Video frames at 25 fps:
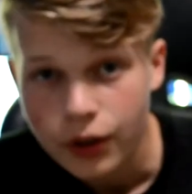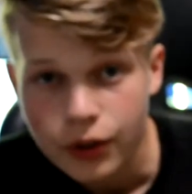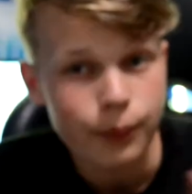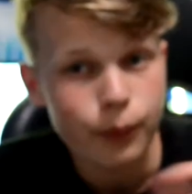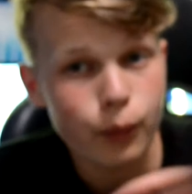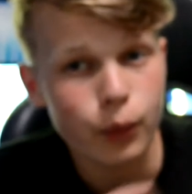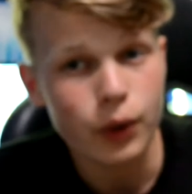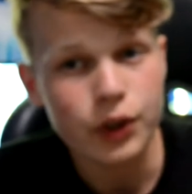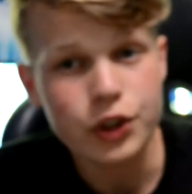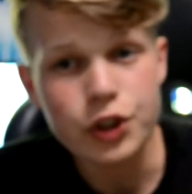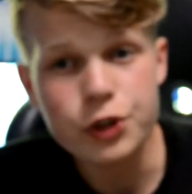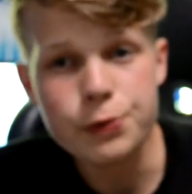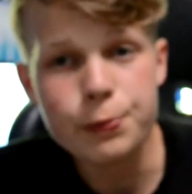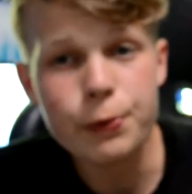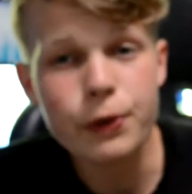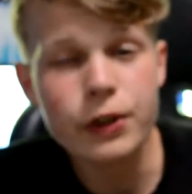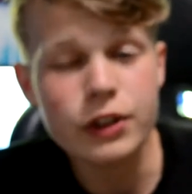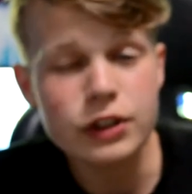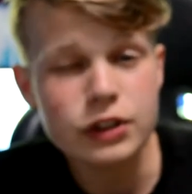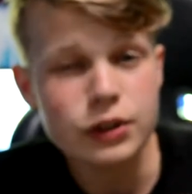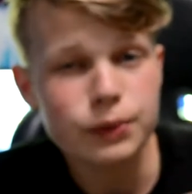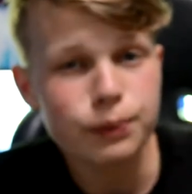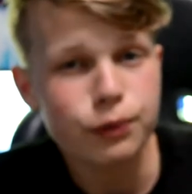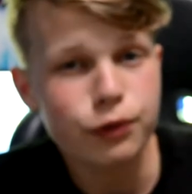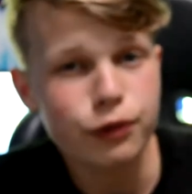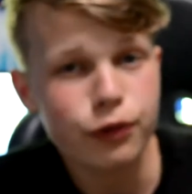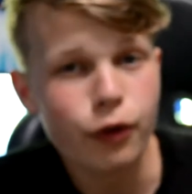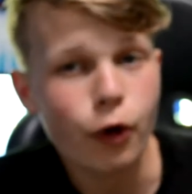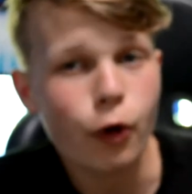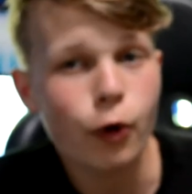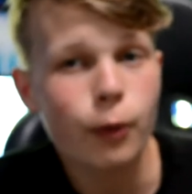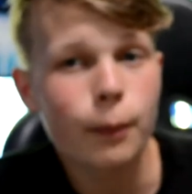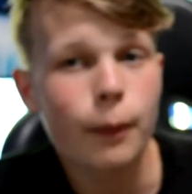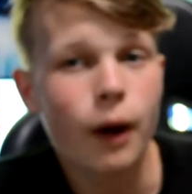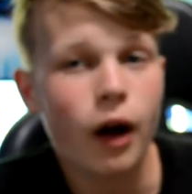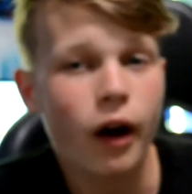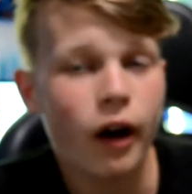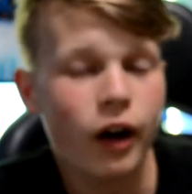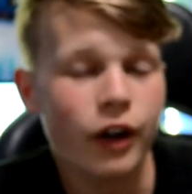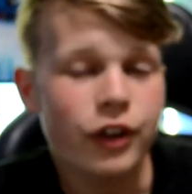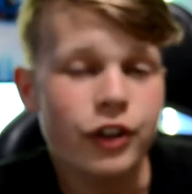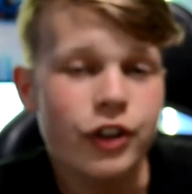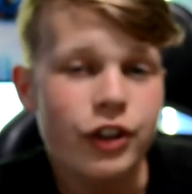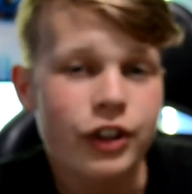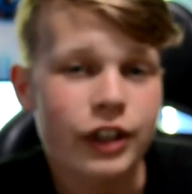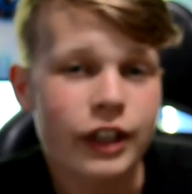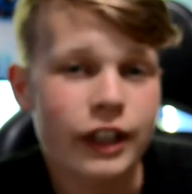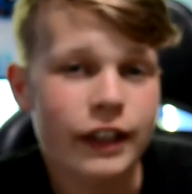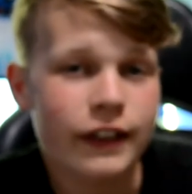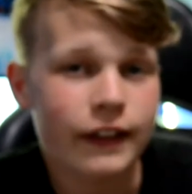We're just putting some foam
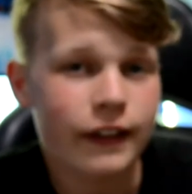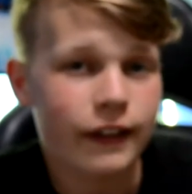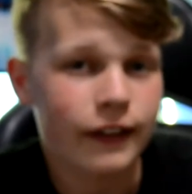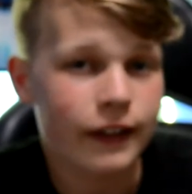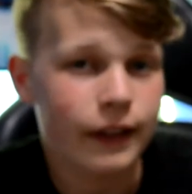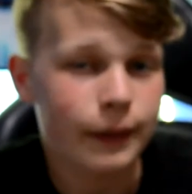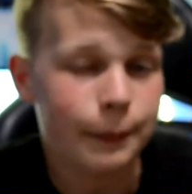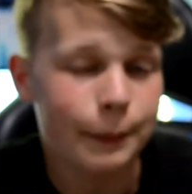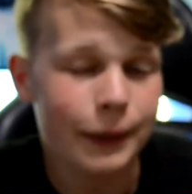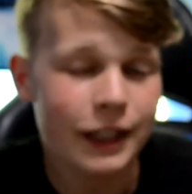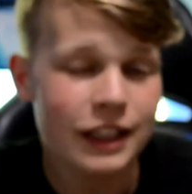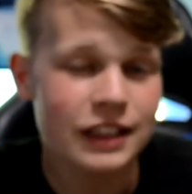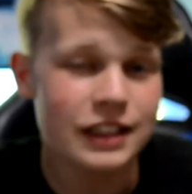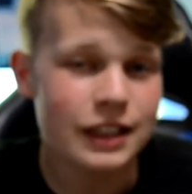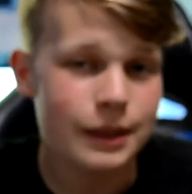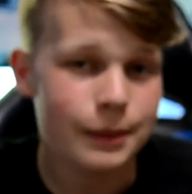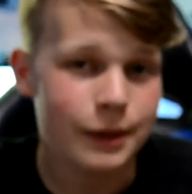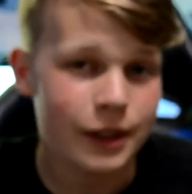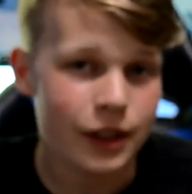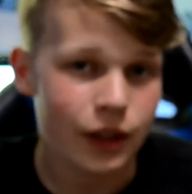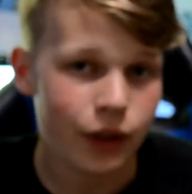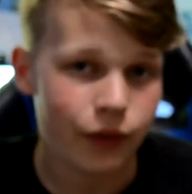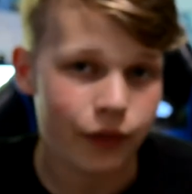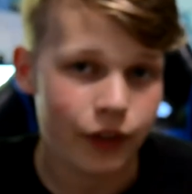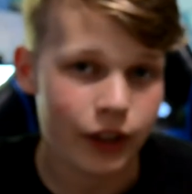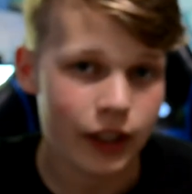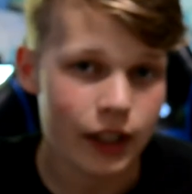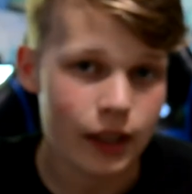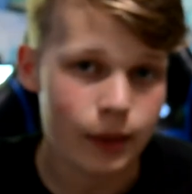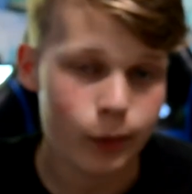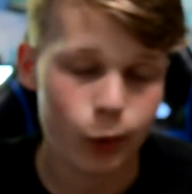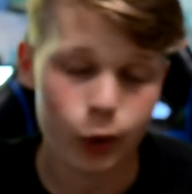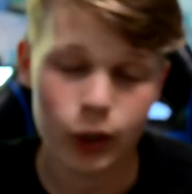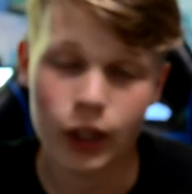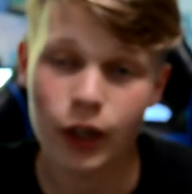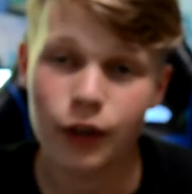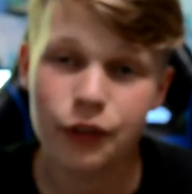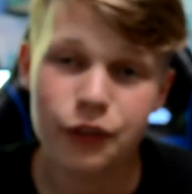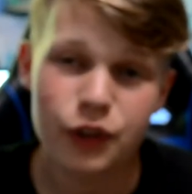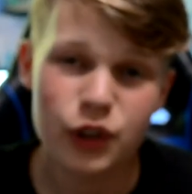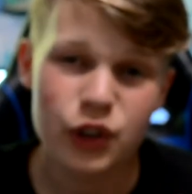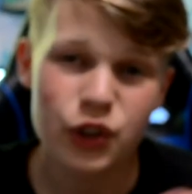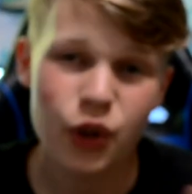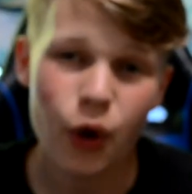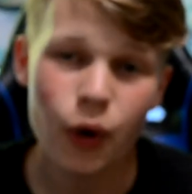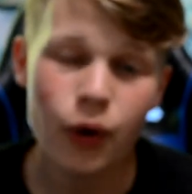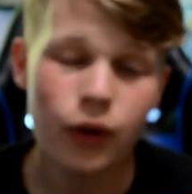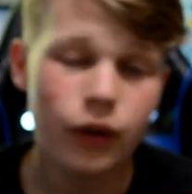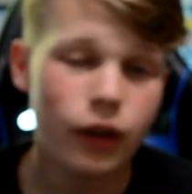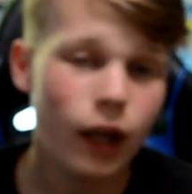underneath the PCB of the keyboard. Now, if you
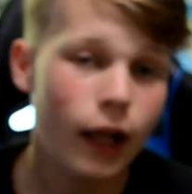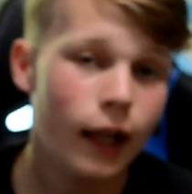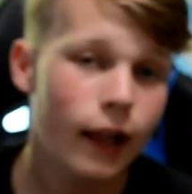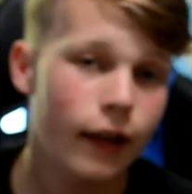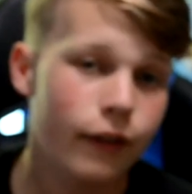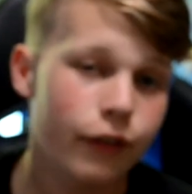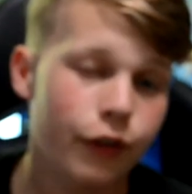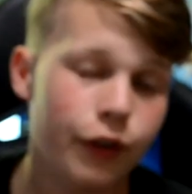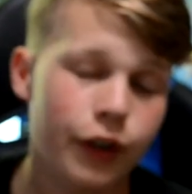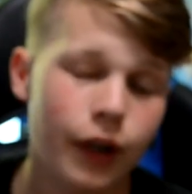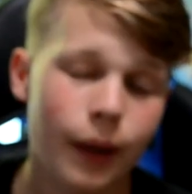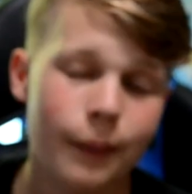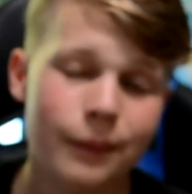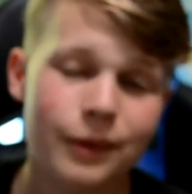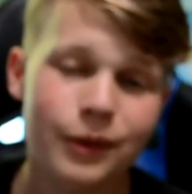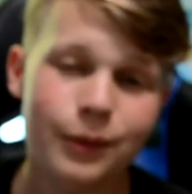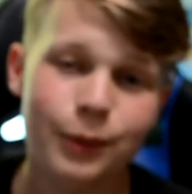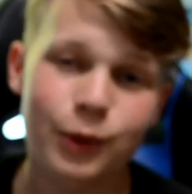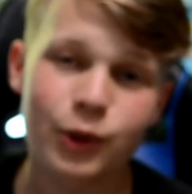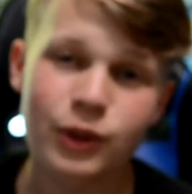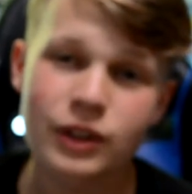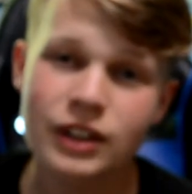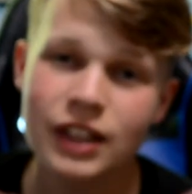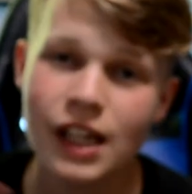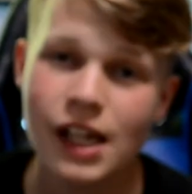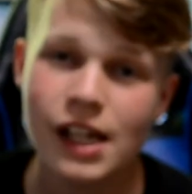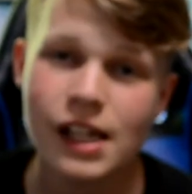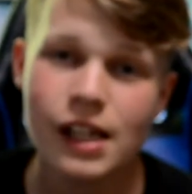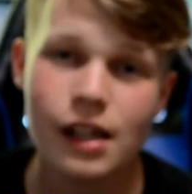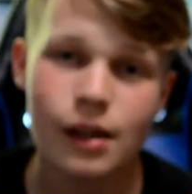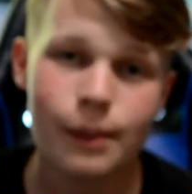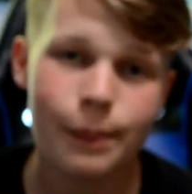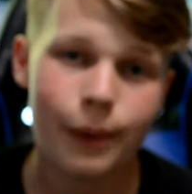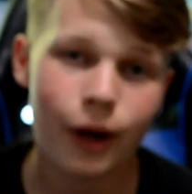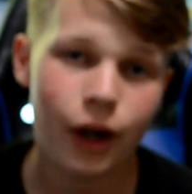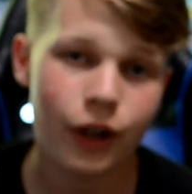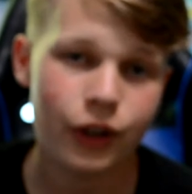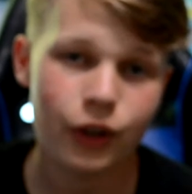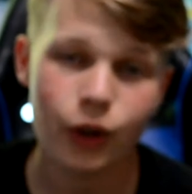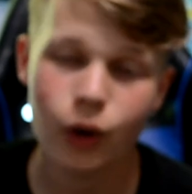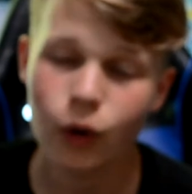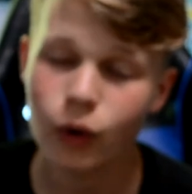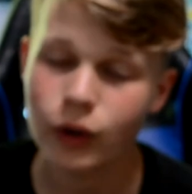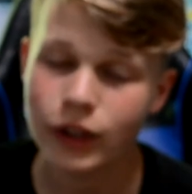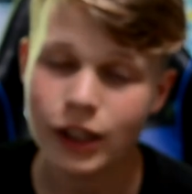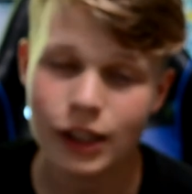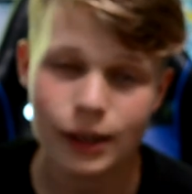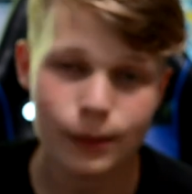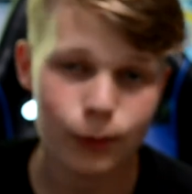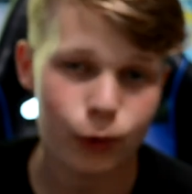don't feel comfortable taking apart your whole
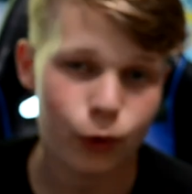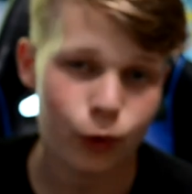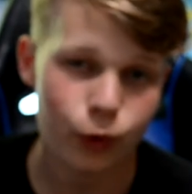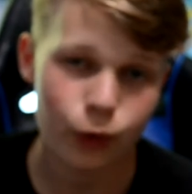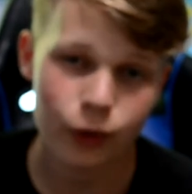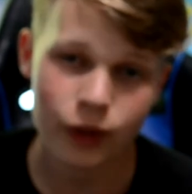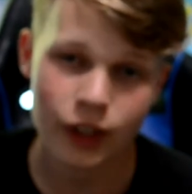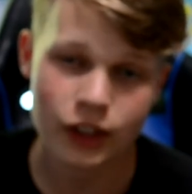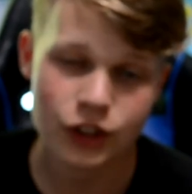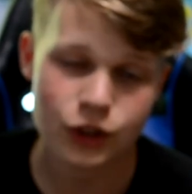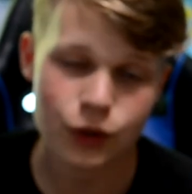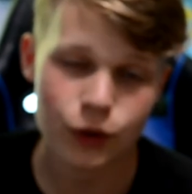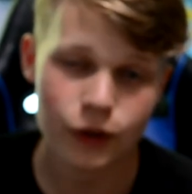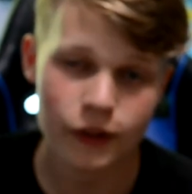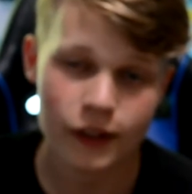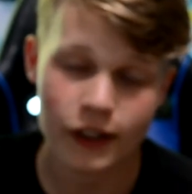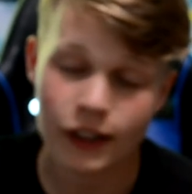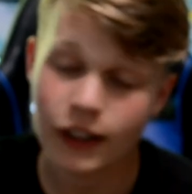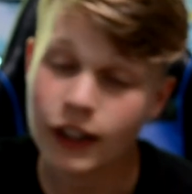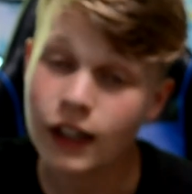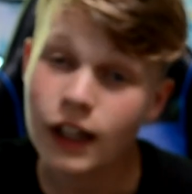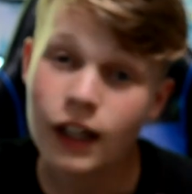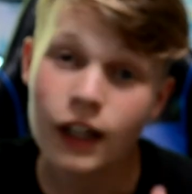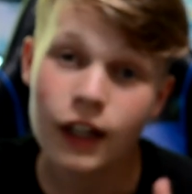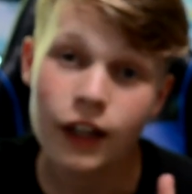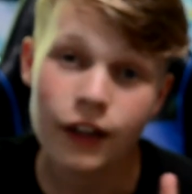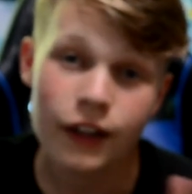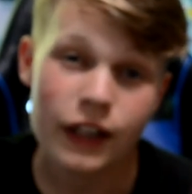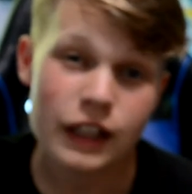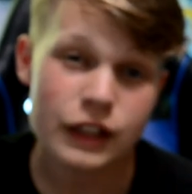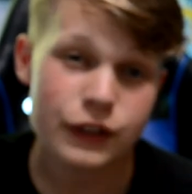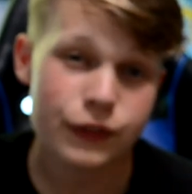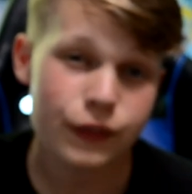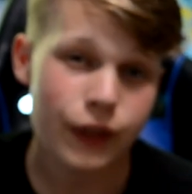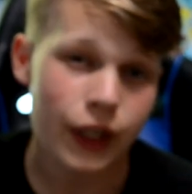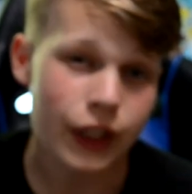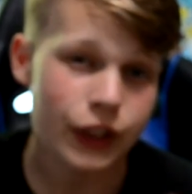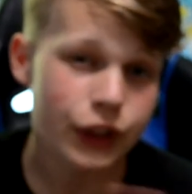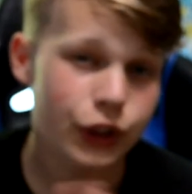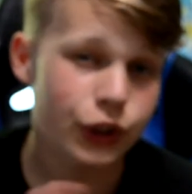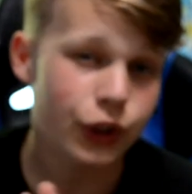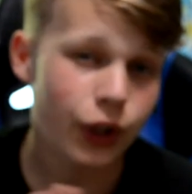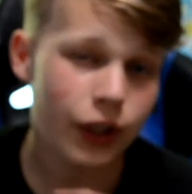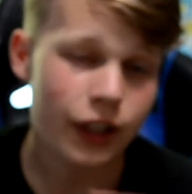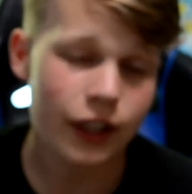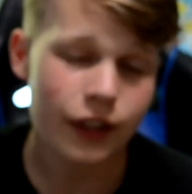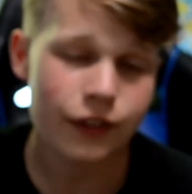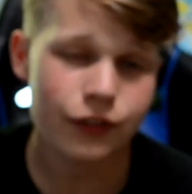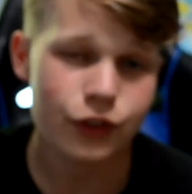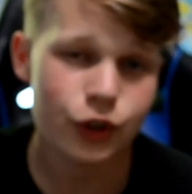keyboard, all that sort of thing, that's fine. You don't
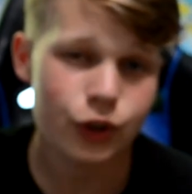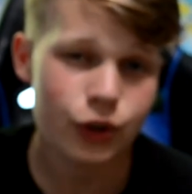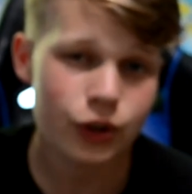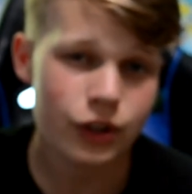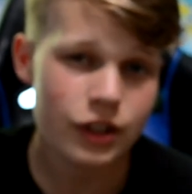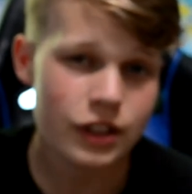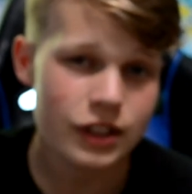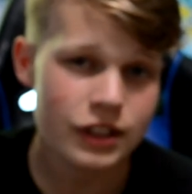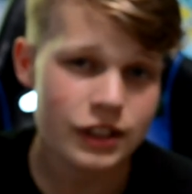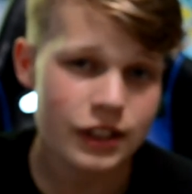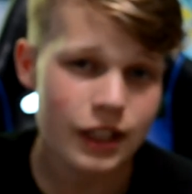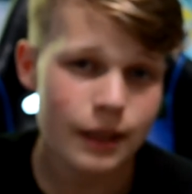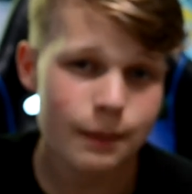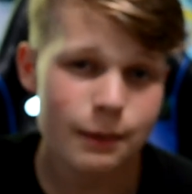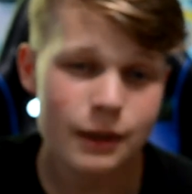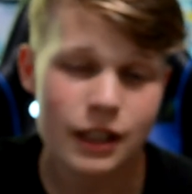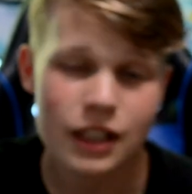have to do this step.